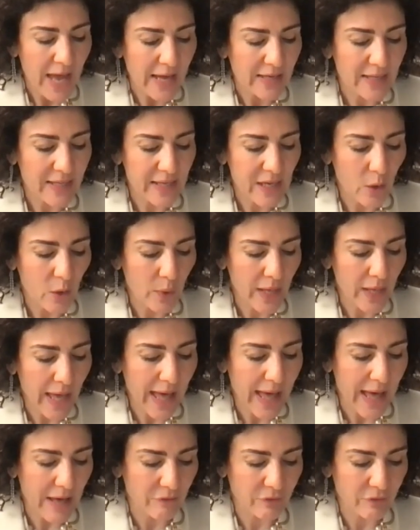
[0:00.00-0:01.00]
And here we
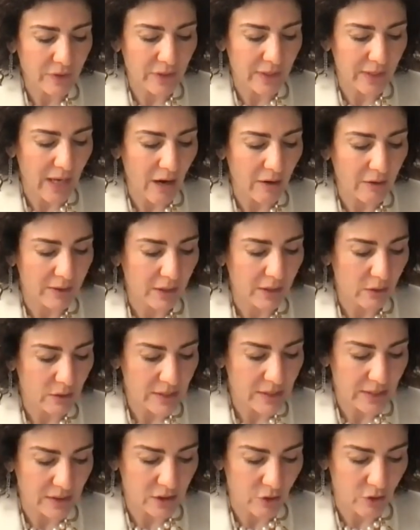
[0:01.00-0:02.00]
have the Article
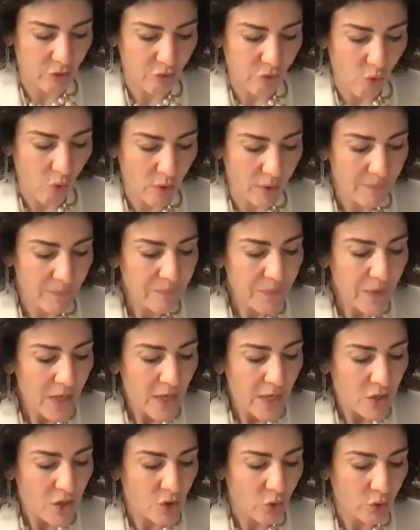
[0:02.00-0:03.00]
64.
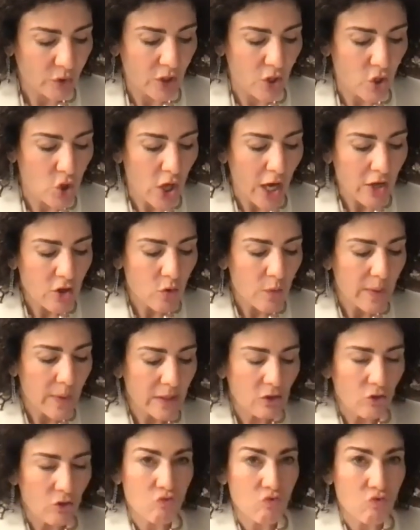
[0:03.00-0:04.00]
So the
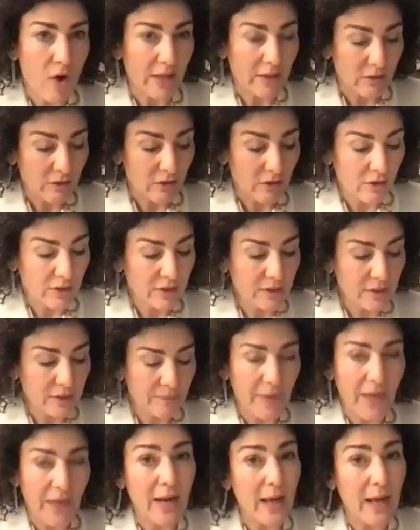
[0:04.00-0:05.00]
judgment rendered,
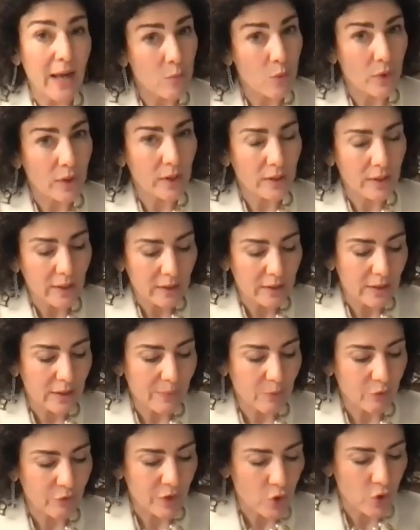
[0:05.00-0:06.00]
and I'm reading the
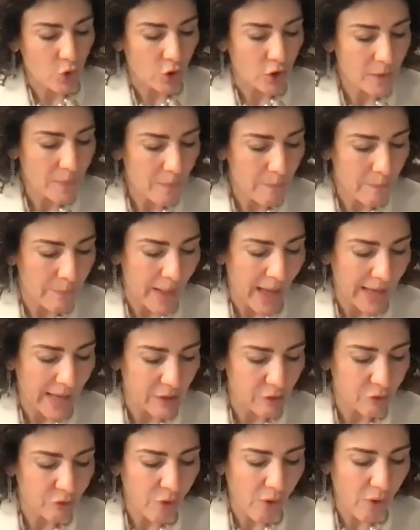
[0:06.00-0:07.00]
provision, by
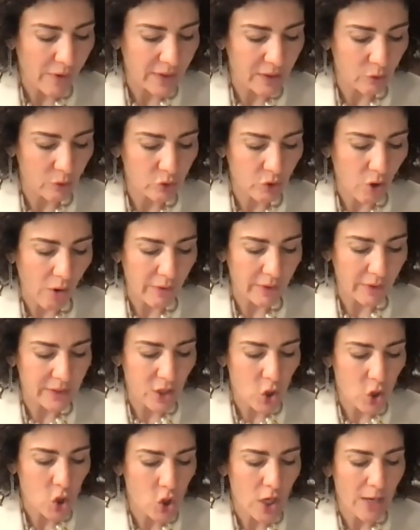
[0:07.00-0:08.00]
a foreign
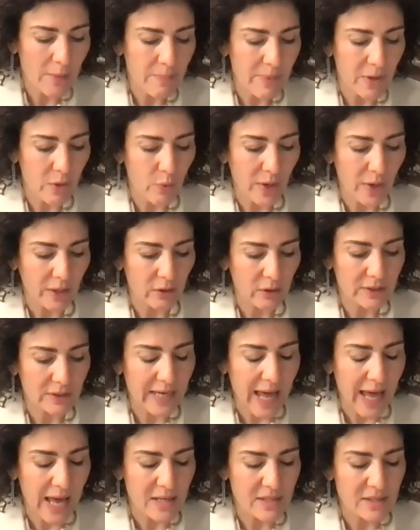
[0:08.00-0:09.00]
authority shall be
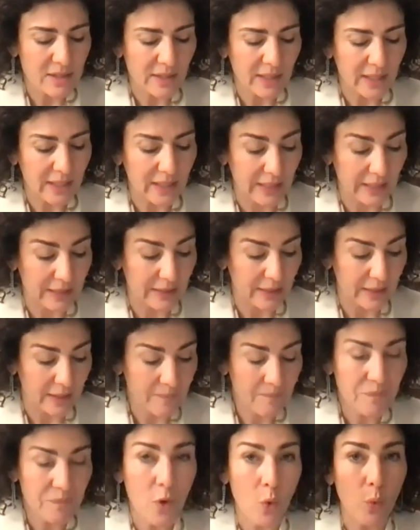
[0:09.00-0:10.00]
recognized in
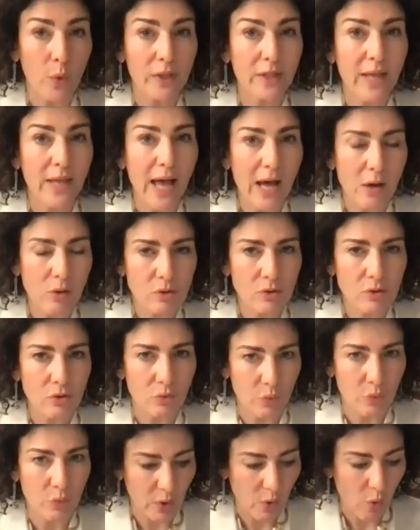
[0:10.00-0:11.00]
Italy without
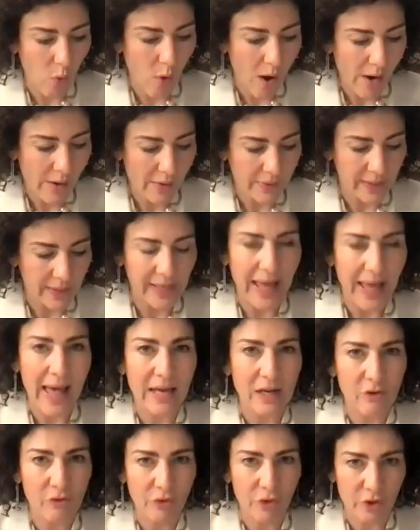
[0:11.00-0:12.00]
requiring
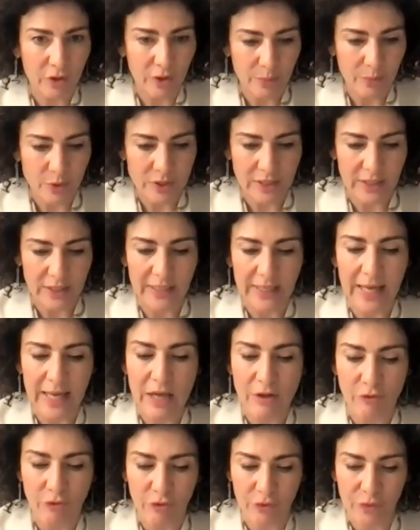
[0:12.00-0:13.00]
any further proceeding
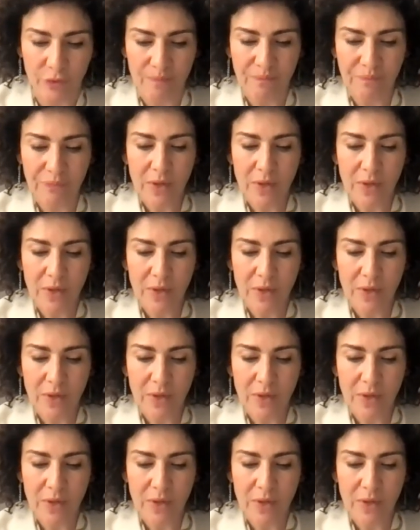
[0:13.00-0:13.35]
if